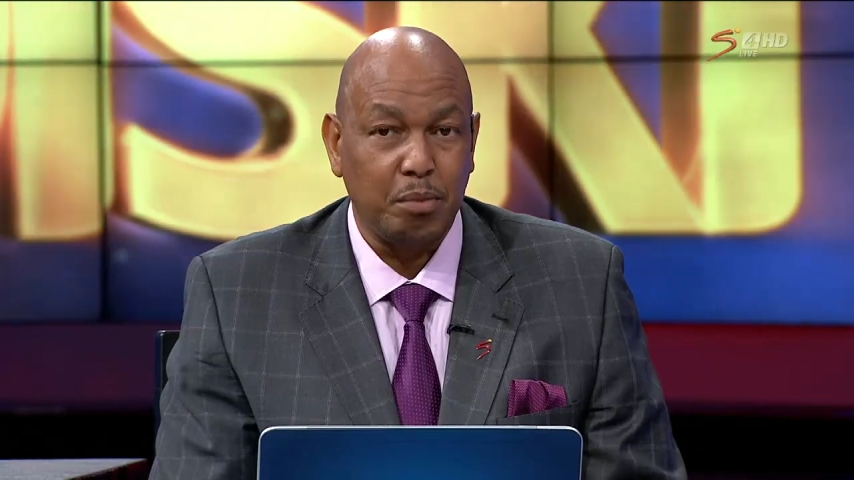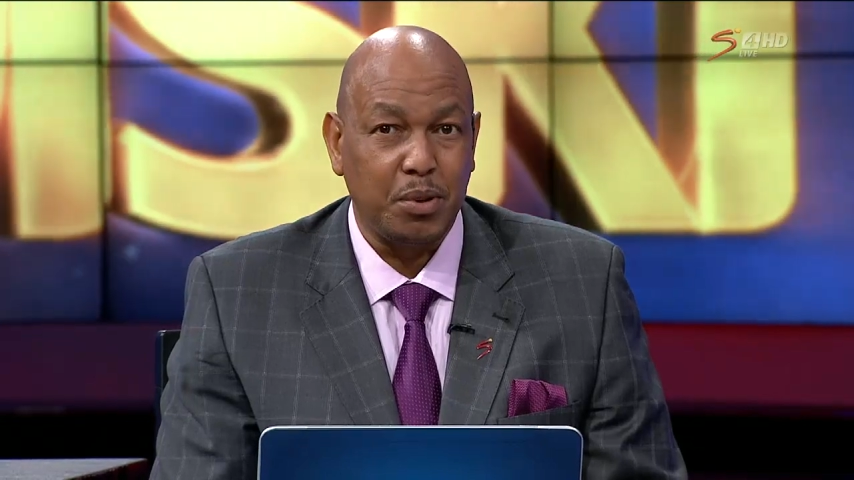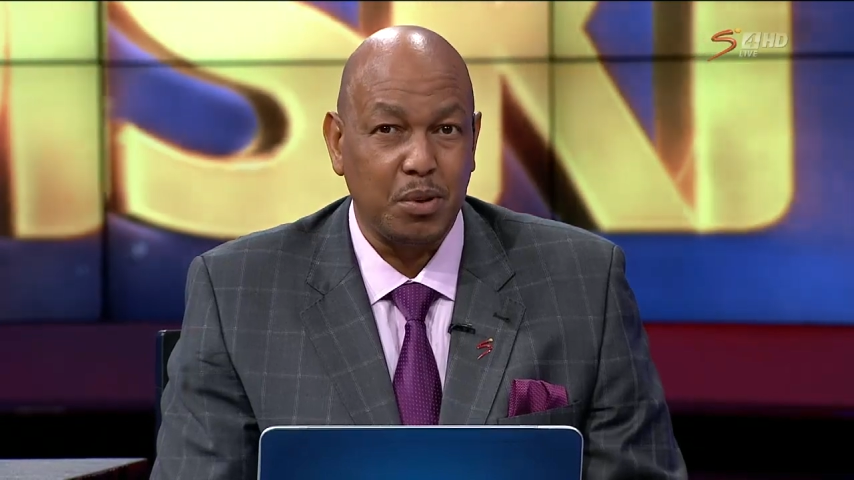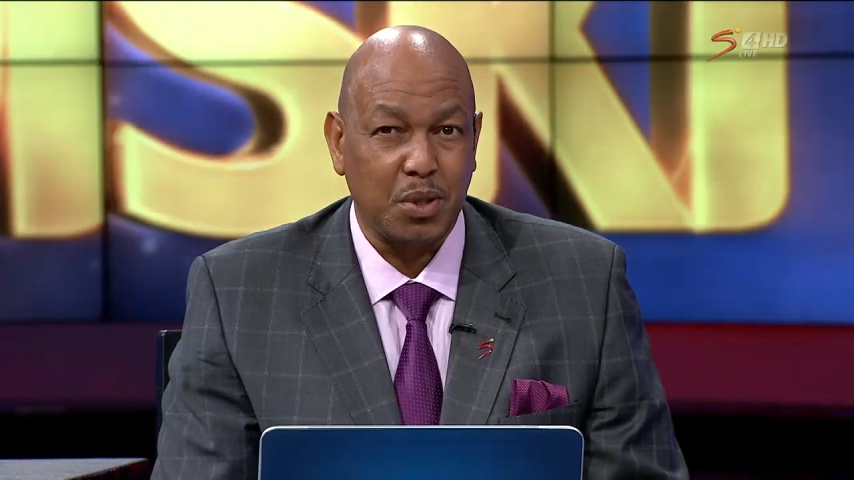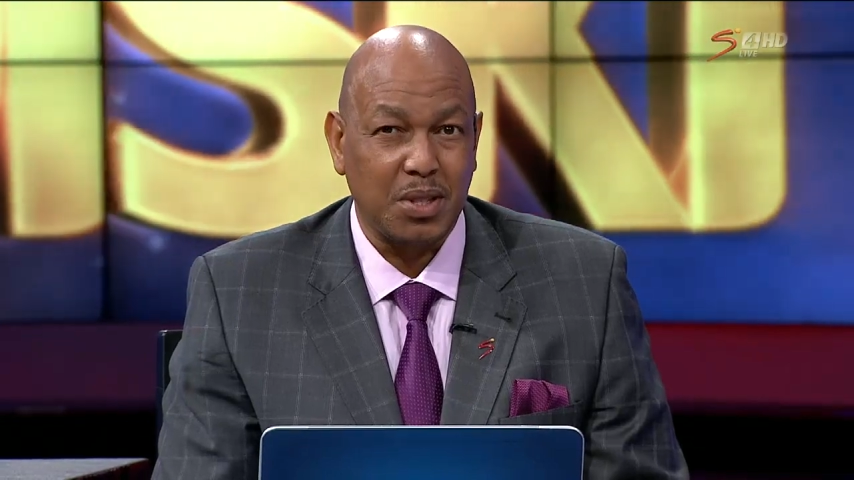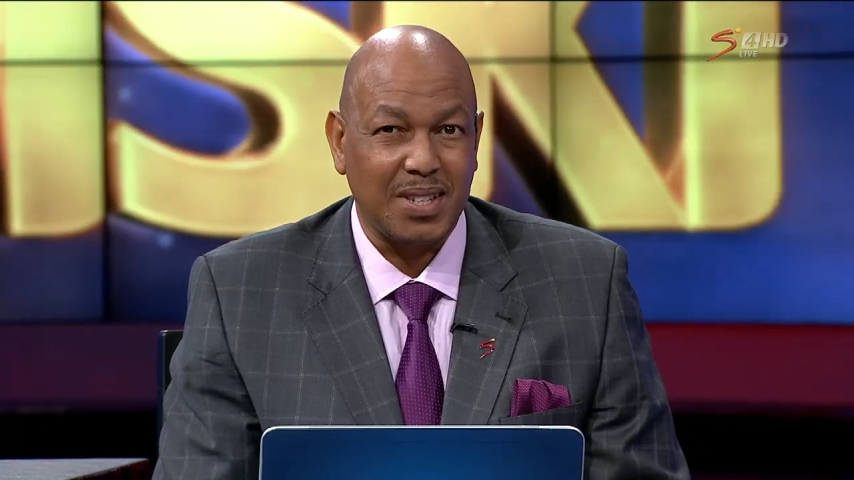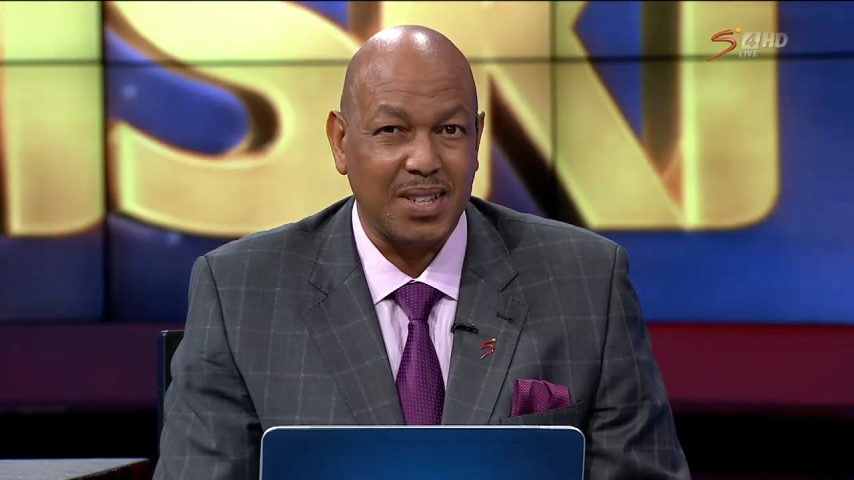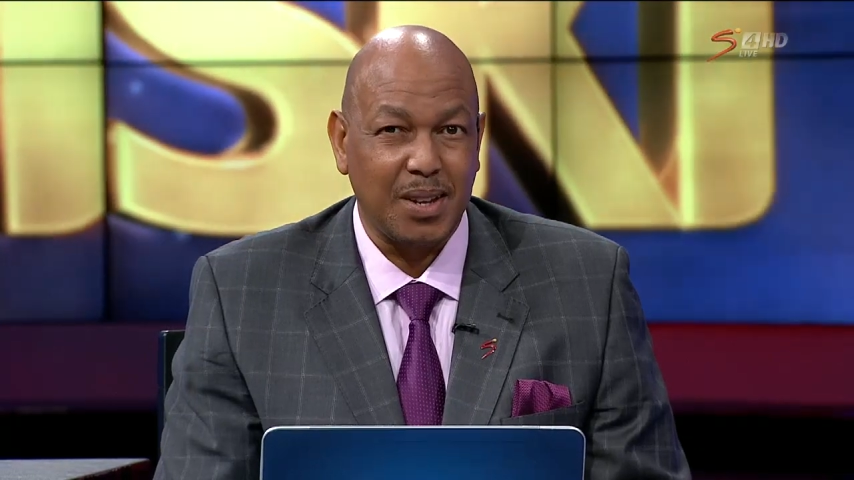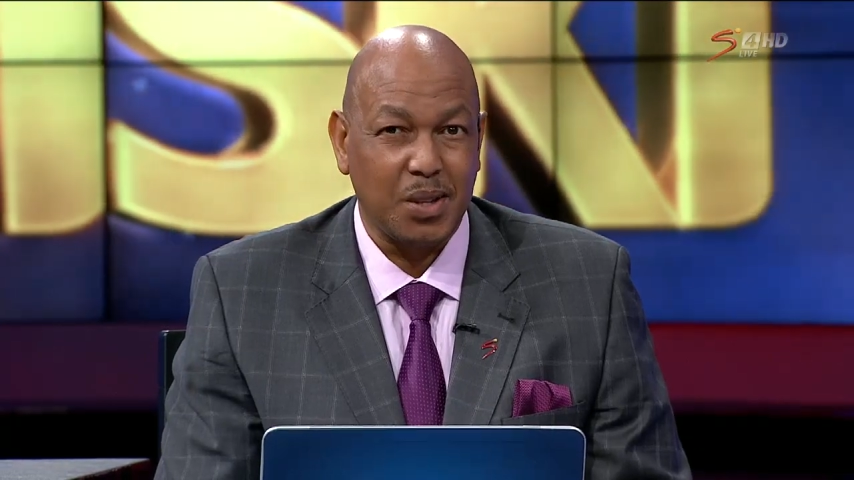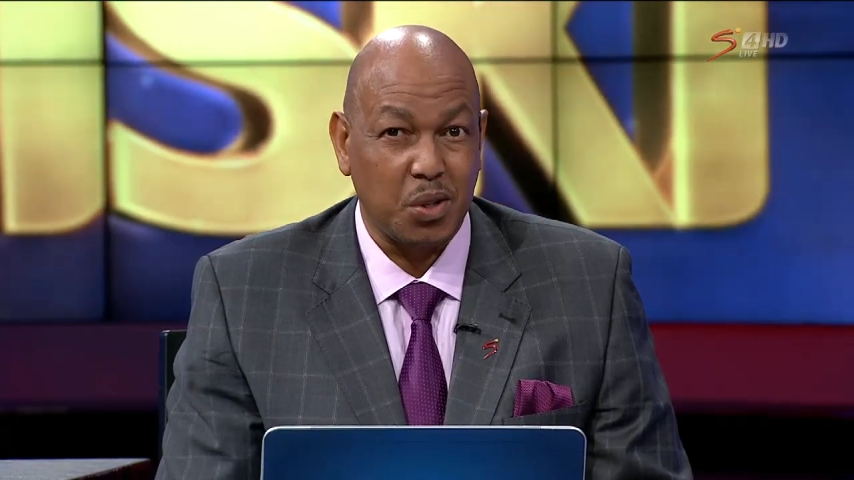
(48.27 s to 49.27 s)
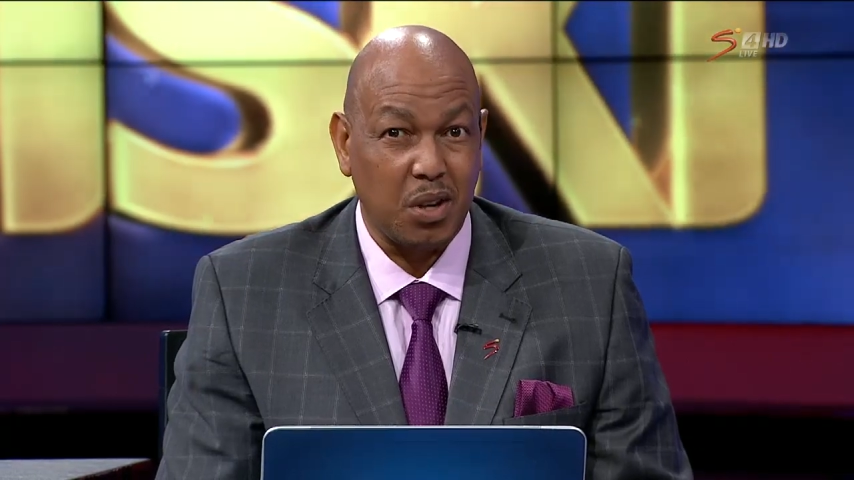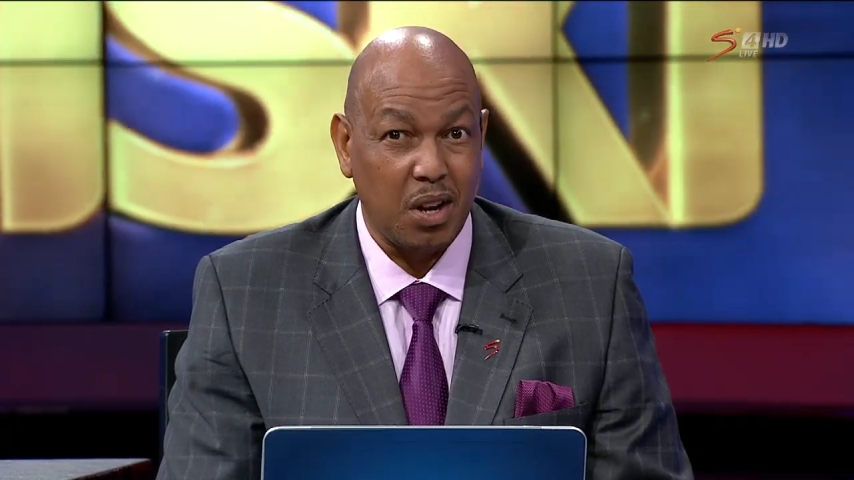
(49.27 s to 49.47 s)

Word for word: Maposa says on